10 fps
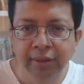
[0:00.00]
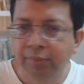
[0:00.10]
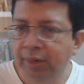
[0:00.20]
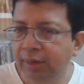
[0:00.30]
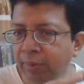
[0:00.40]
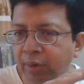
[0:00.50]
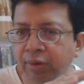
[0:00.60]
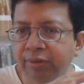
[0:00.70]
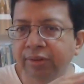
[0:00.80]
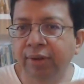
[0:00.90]
But
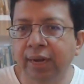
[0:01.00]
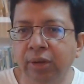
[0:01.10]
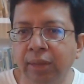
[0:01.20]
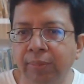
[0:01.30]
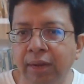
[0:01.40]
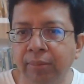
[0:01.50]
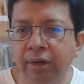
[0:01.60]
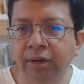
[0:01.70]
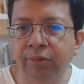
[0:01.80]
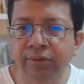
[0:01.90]
because the Y2K bear
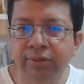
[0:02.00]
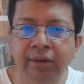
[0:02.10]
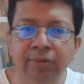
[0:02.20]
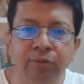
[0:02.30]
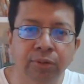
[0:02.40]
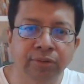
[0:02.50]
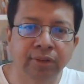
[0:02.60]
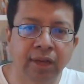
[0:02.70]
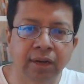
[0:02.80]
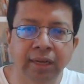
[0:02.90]
market was still in force,
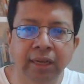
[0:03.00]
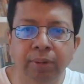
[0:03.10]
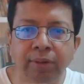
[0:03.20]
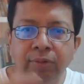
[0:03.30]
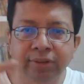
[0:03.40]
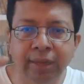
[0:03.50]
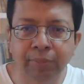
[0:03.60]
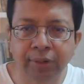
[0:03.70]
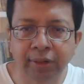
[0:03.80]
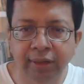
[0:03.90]
our decoupling was
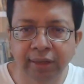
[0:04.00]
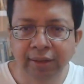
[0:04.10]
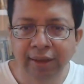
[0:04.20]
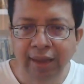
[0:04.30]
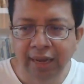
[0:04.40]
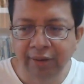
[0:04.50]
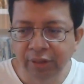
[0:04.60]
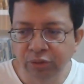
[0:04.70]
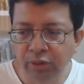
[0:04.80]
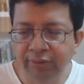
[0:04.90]
temporary. And
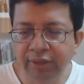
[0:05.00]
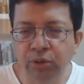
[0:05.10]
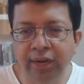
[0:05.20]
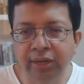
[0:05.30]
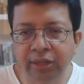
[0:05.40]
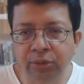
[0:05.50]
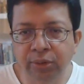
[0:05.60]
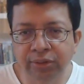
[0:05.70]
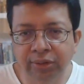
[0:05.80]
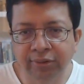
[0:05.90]
eventually we joined the
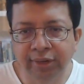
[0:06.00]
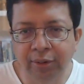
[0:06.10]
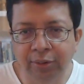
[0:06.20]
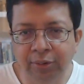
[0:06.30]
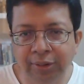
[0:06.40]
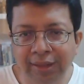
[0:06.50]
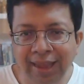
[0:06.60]
US on the way down.